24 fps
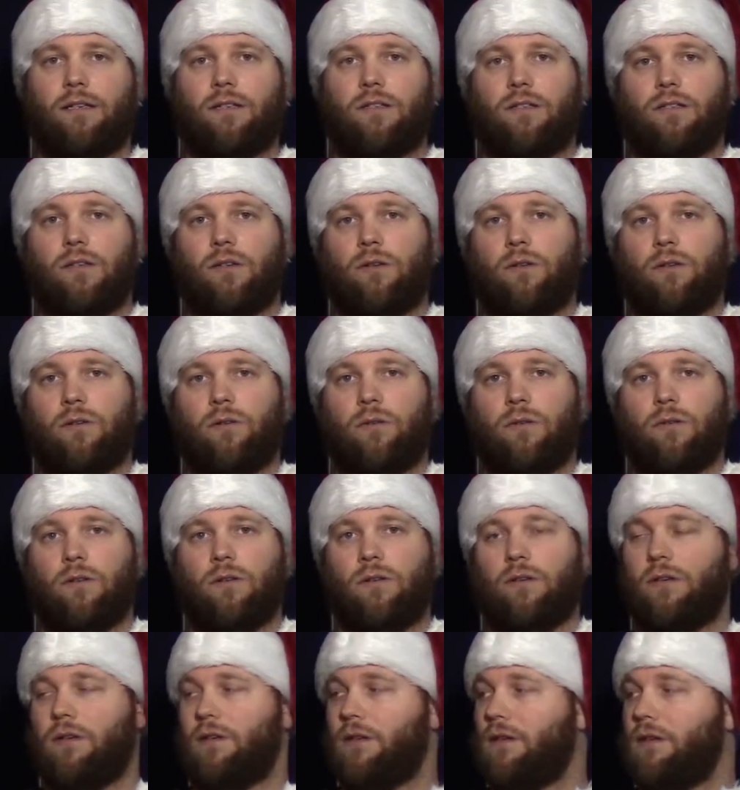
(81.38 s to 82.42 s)
2,
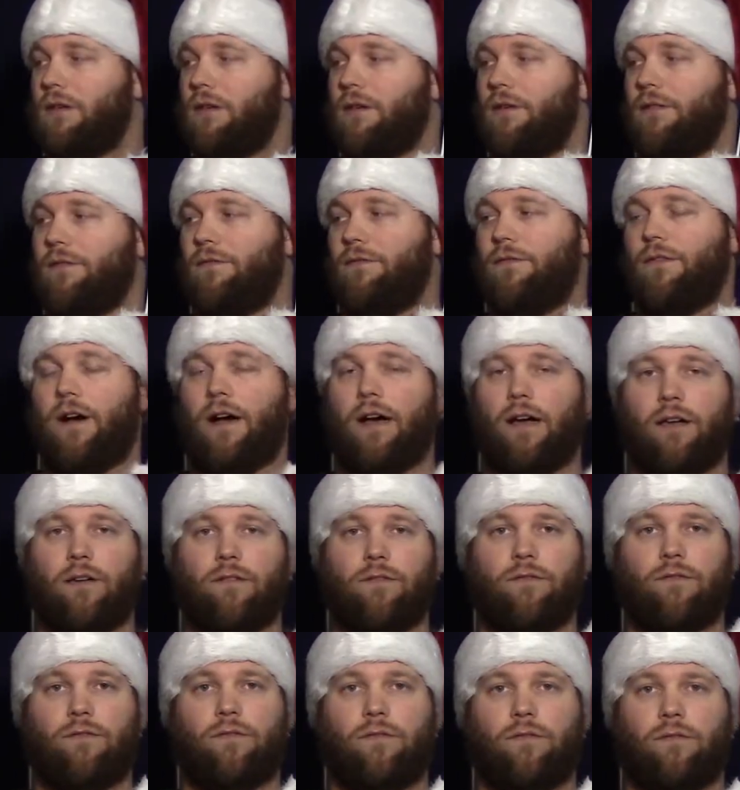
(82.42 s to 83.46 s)
5
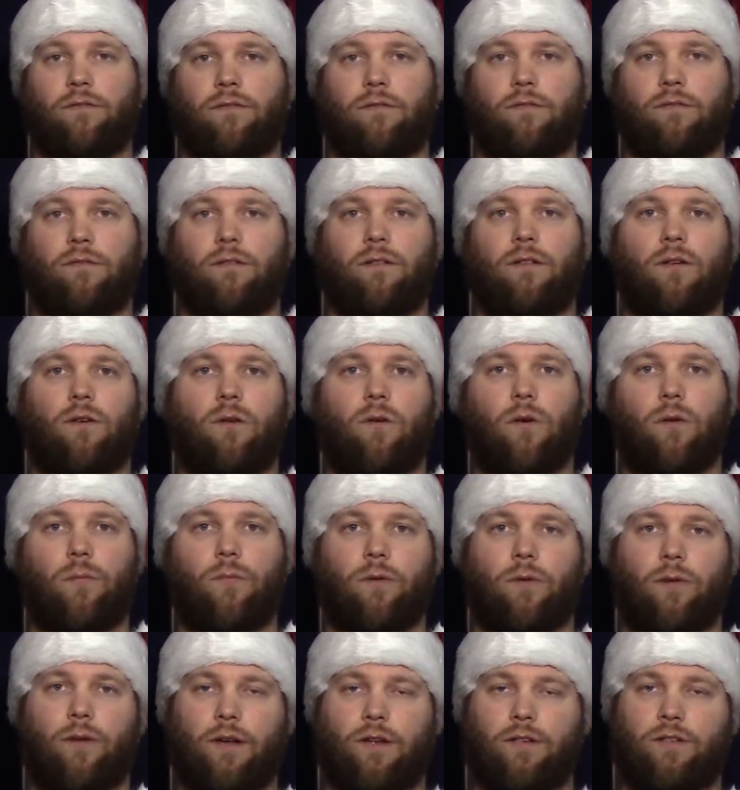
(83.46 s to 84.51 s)
chord
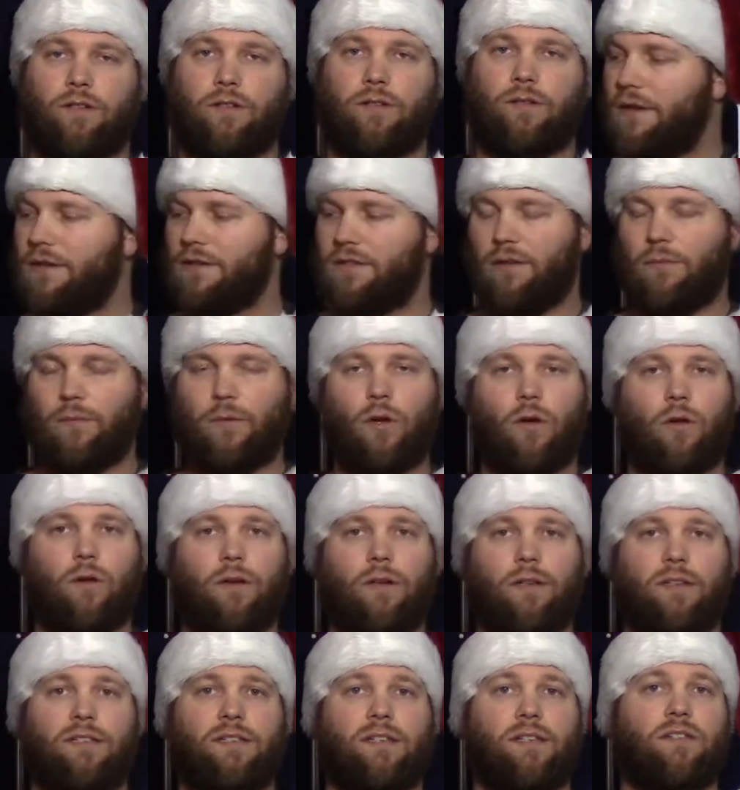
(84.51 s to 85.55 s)
progression. Some call it a
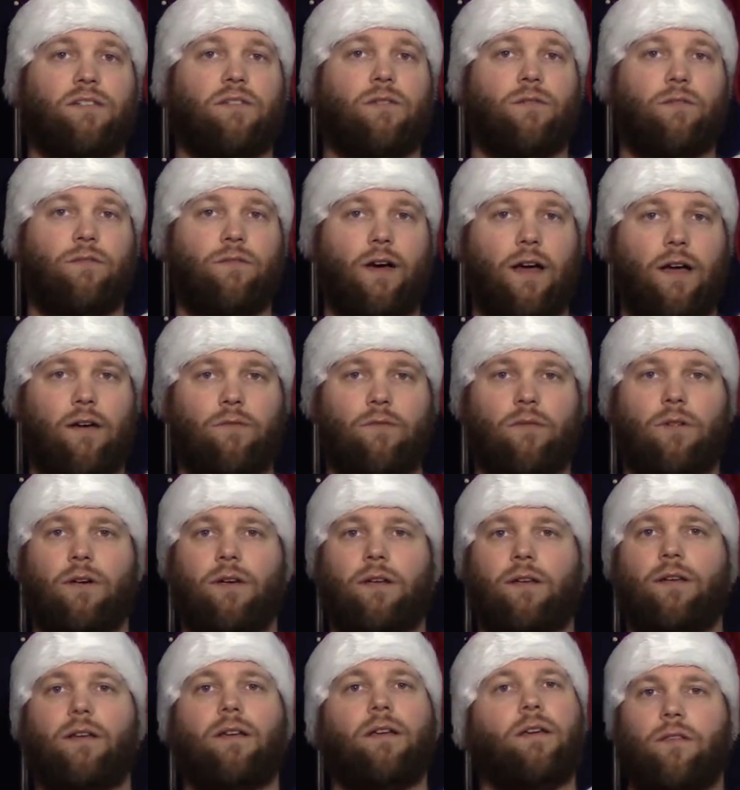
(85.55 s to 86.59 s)

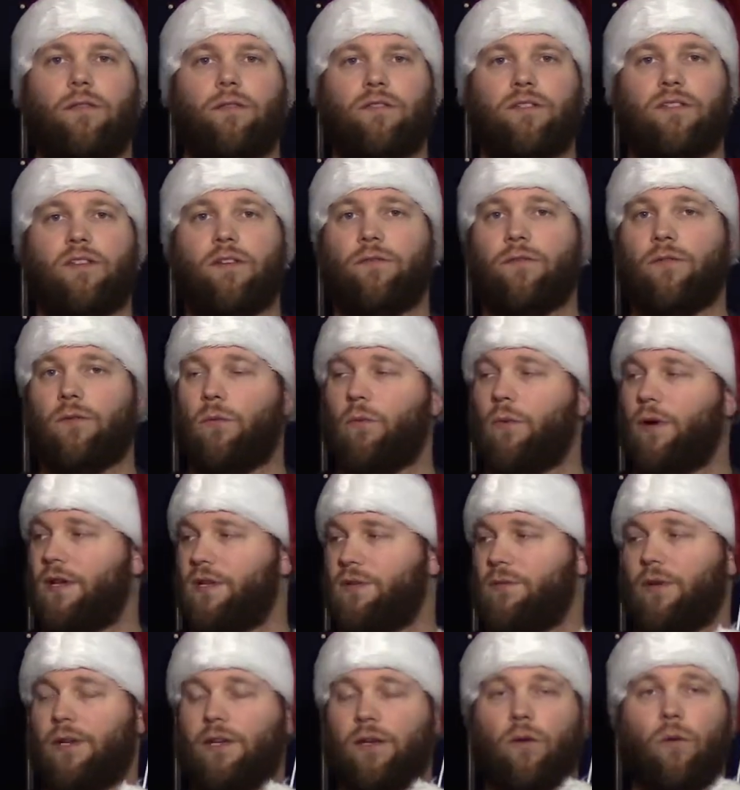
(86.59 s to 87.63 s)
6-2-5-1. There's different ways
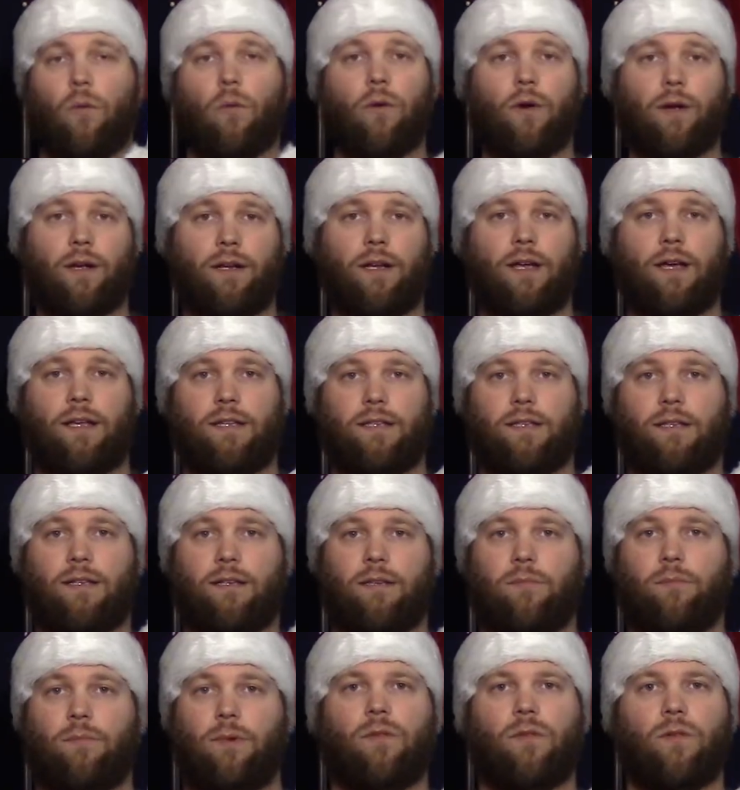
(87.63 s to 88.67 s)
we can organize
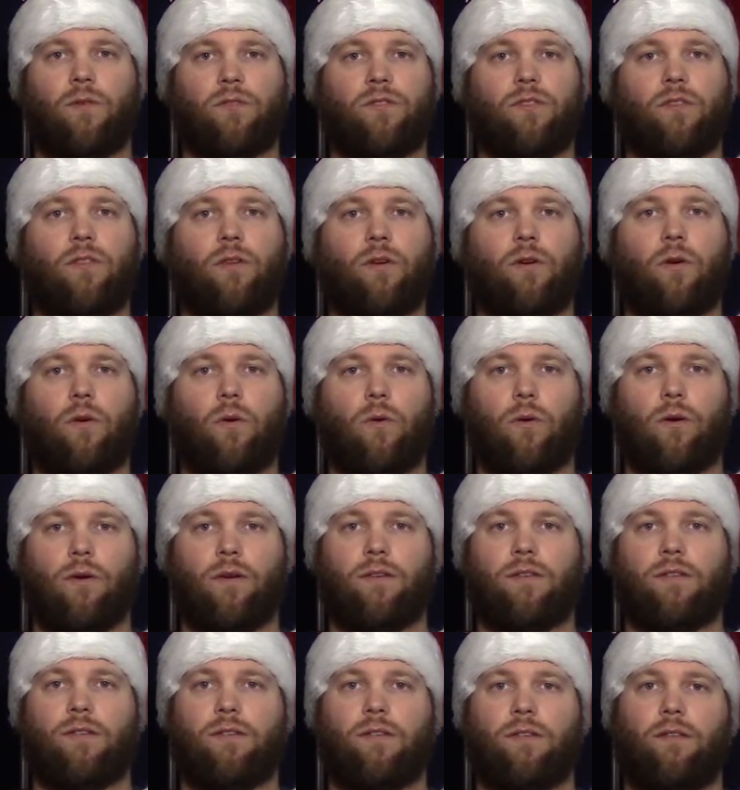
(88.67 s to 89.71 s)
it, but those are the
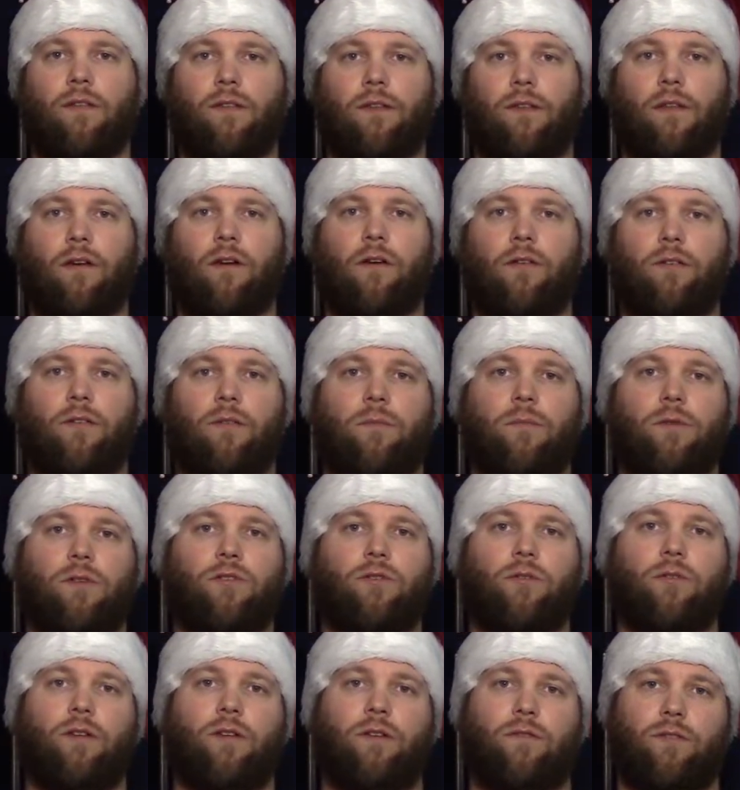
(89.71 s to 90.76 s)
chords that are the
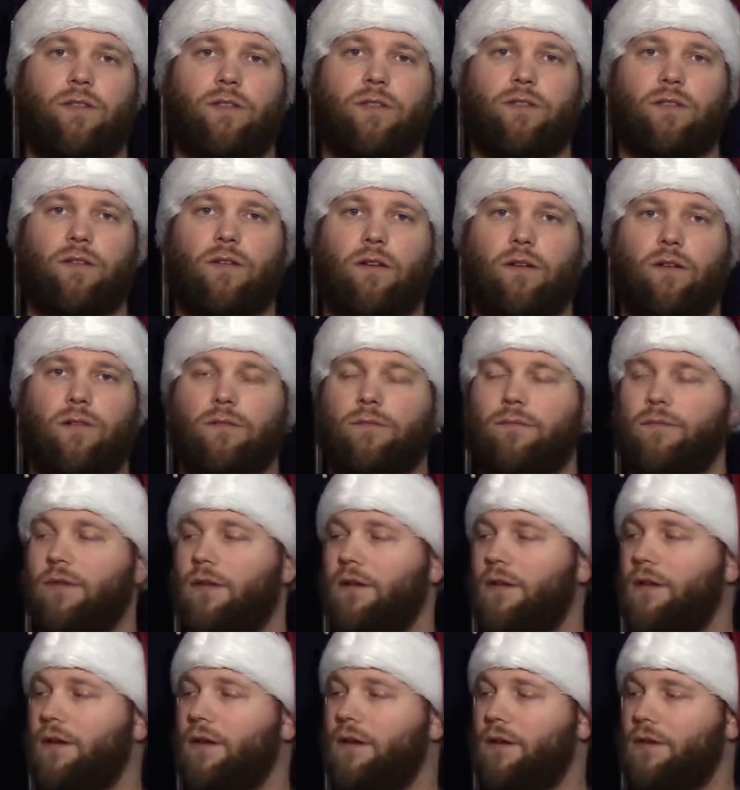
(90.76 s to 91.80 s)
majority of this song.
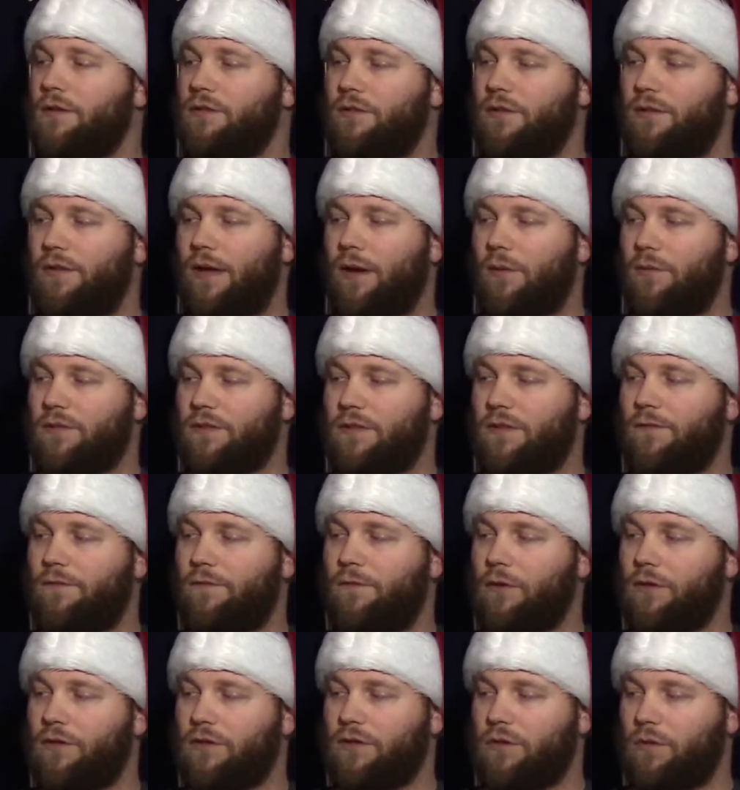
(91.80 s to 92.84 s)
So that was the
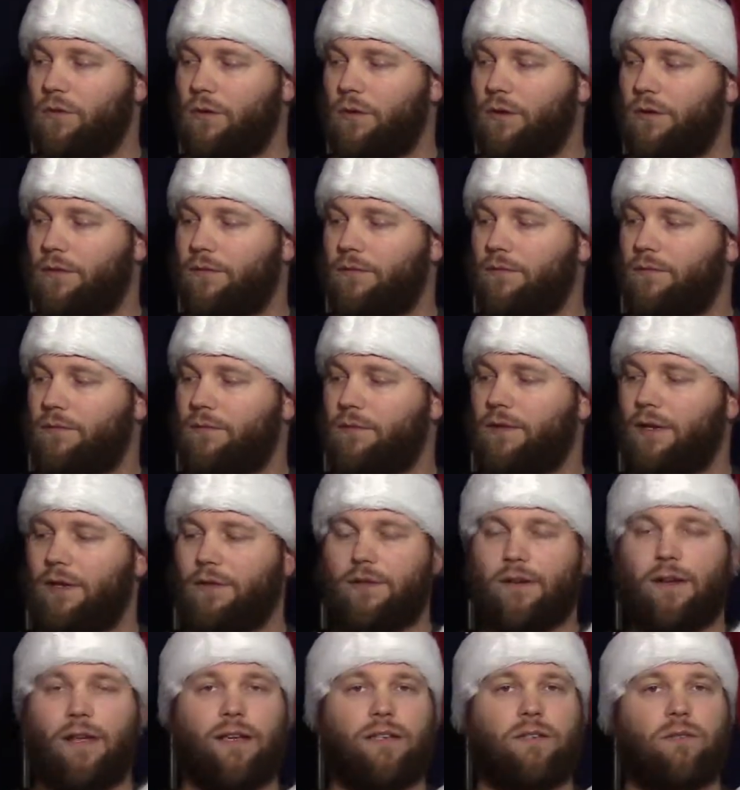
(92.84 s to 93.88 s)
first chord. Now the
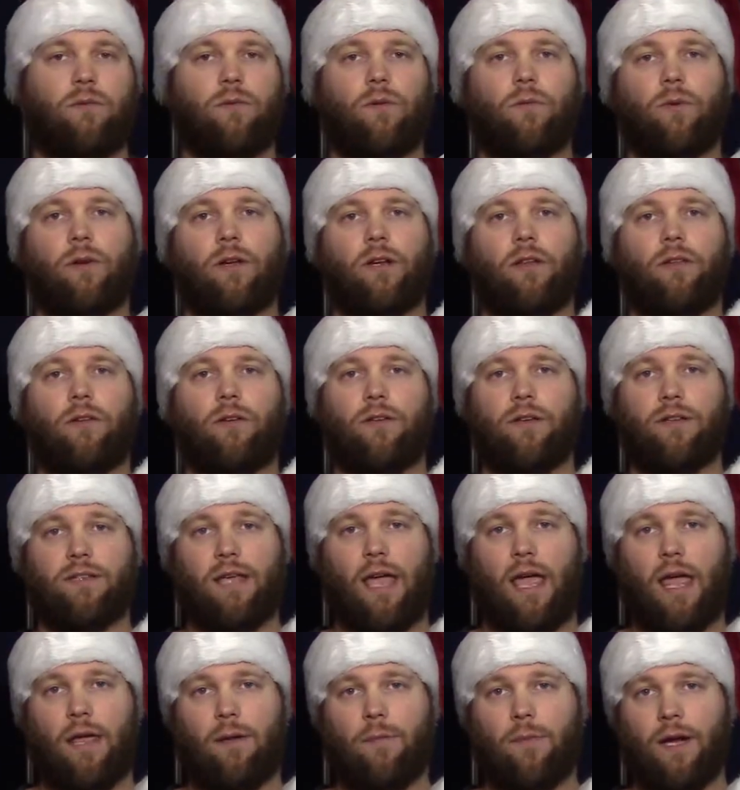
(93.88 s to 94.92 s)
next one we're going to learn is
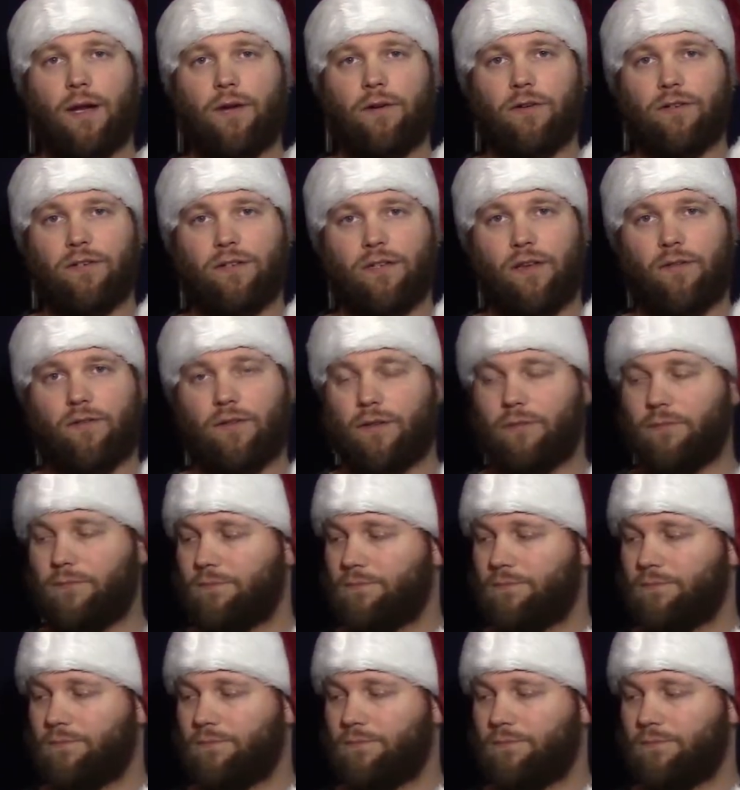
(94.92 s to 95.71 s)
A minor 7,